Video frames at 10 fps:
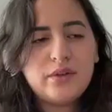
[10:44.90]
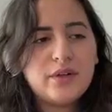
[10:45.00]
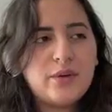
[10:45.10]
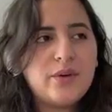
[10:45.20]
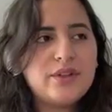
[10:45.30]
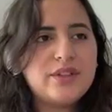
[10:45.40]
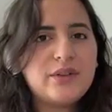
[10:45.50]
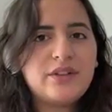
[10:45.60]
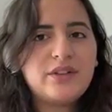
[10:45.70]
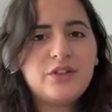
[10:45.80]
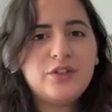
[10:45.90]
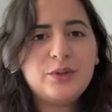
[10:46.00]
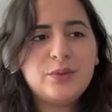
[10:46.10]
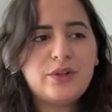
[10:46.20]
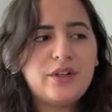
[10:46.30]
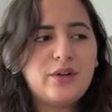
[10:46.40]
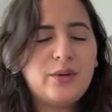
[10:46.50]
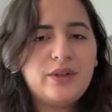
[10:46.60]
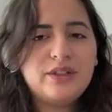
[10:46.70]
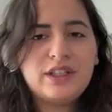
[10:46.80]
our course, our teachers were
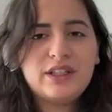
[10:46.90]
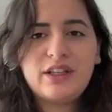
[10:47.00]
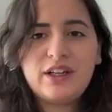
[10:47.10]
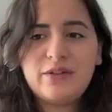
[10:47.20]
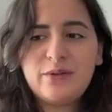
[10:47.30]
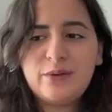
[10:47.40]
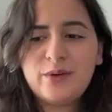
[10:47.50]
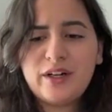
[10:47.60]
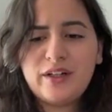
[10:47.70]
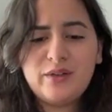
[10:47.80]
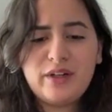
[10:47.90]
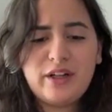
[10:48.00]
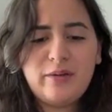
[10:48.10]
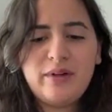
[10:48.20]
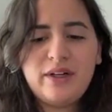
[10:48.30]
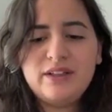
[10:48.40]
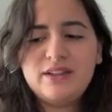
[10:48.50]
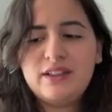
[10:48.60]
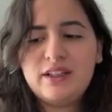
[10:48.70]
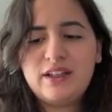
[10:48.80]
always like there for to help
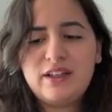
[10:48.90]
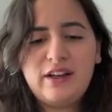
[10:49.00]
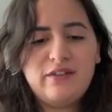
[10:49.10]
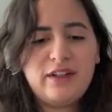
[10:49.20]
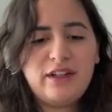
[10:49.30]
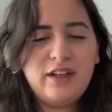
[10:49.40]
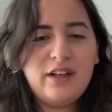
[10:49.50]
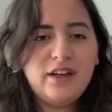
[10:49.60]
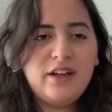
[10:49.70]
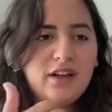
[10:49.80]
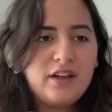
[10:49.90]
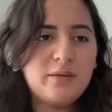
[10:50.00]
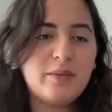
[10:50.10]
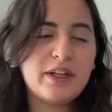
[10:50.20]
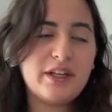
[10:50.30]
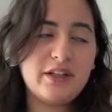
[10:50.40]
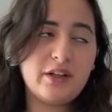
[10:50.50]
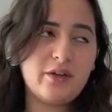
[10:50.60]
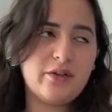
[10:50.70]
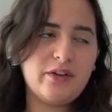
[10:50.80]
us like in every
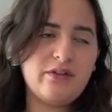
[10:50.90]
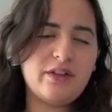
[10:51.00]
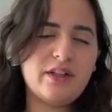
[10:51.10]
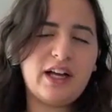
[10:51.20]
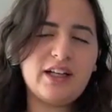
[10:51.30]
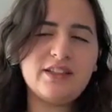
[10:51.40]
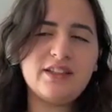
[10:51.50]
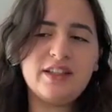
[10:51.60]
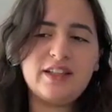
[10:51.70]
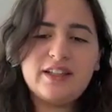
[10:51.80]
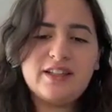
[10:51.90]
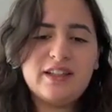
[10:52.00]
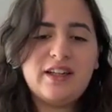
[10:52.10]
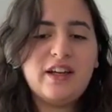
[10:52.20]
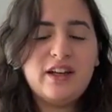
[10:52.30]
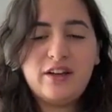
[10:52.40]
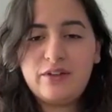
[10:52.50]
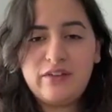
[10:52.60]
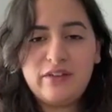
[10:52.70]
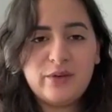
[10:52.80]
beginning of every class. They like said,
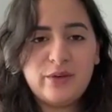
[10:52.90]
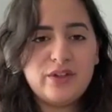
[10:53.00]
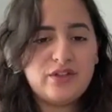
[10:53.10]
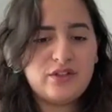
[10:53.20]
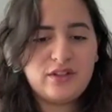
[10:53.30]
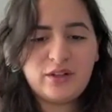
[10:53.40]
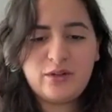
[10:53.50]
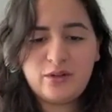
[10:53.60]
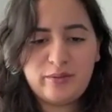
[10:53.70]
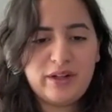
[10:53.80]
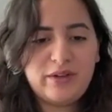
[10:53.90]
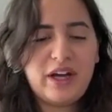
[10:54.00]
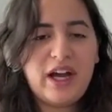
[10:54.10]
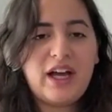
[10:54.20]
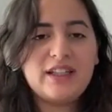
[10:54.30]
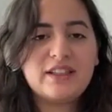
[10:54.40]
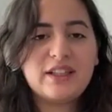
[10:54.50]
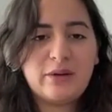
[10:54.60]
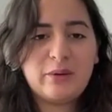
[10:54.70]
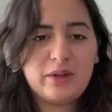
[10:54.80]
if you have any questions, like don't mind to
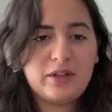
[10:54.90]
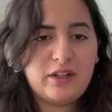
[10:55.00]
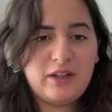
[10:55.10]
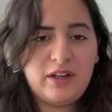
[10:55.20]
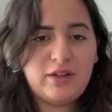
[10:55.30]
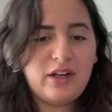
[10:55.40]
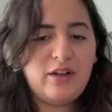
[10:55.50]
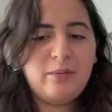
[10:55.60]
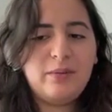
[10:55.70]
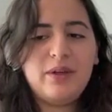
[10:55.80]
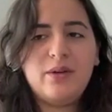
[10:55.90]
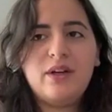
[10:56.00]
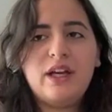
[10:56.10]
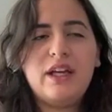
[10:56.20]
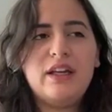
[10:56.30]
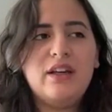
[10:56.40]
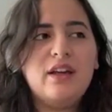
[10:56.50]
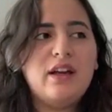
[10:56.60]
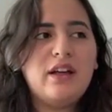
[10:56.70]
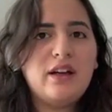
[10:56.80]
ask, like we were there to help you. And
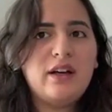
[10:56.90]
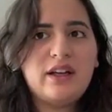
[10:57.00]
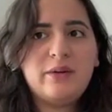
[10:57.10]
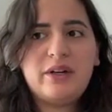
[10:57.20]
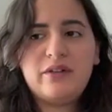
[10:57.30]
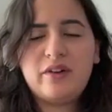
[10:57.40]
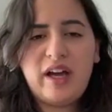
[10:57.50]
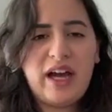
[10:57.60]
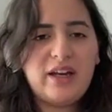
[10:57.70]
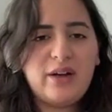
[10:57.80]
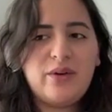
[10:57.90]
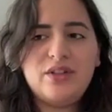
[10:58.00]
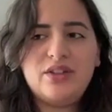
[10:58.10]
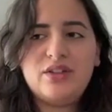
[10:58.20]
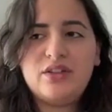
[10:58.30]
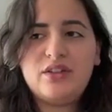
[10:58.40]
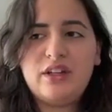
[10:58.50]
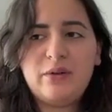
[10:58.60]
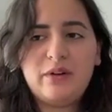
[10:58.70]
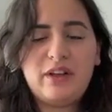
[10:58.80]
like whenever you had a
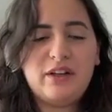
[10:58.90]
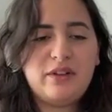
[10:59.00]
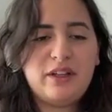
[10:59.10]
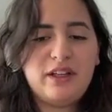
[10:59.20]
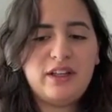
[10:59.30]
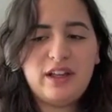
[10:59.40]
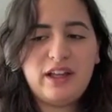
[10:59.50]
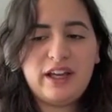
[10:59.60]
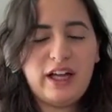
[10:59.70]
question, they were like really like